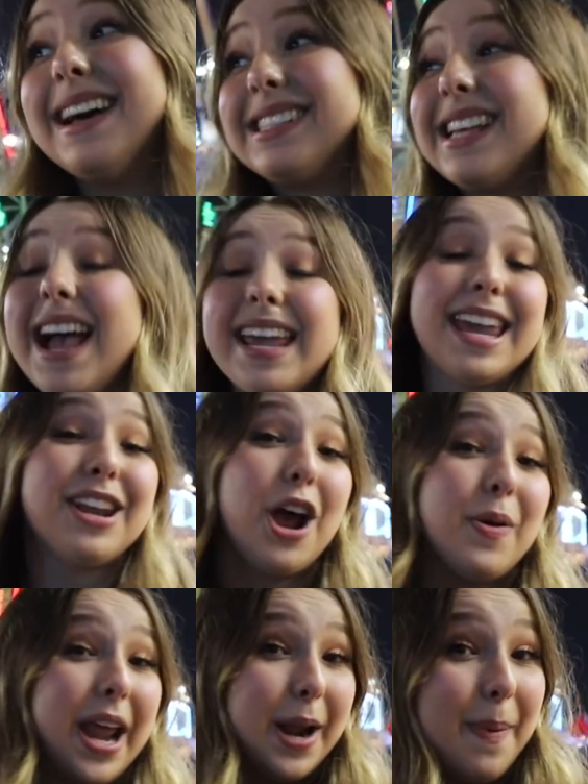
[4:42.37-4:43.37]
Yes, I
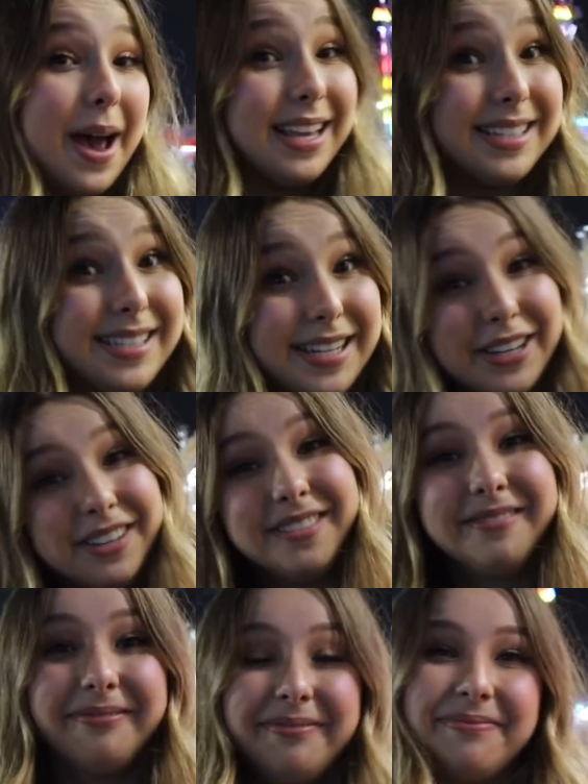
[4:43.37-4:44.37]
cannot ride a bike
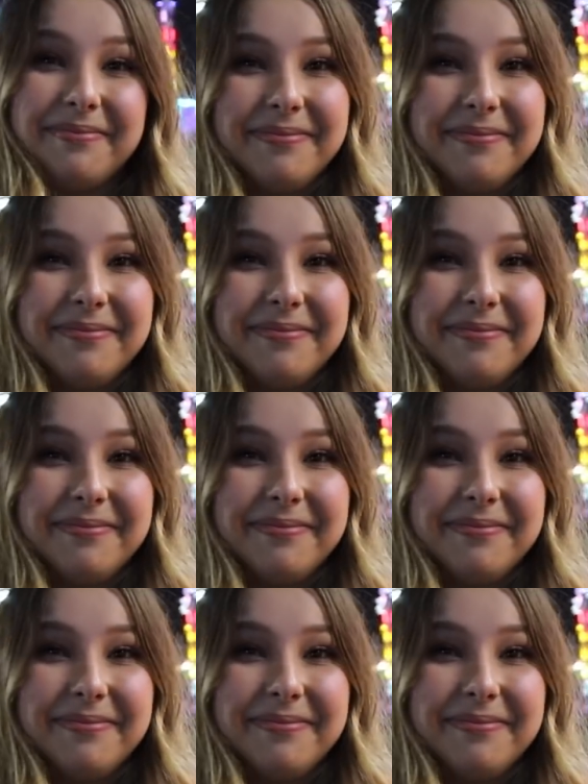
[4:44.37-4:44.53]
still.